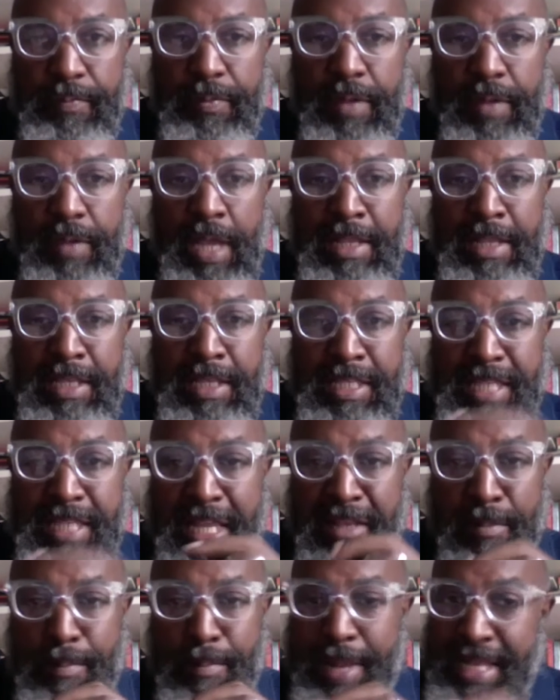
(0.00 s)
And the
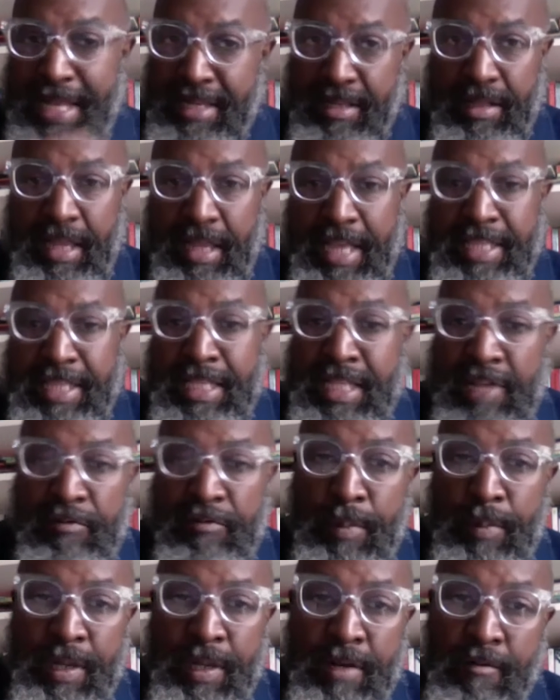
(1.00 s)
sentimental has never
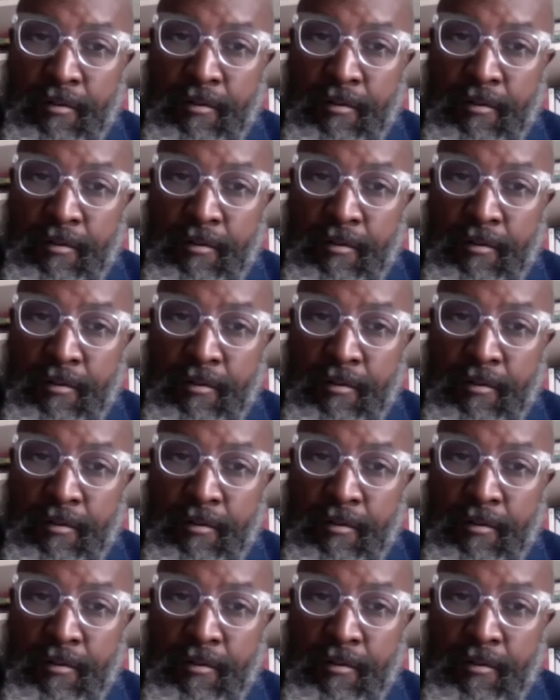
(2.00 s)
been in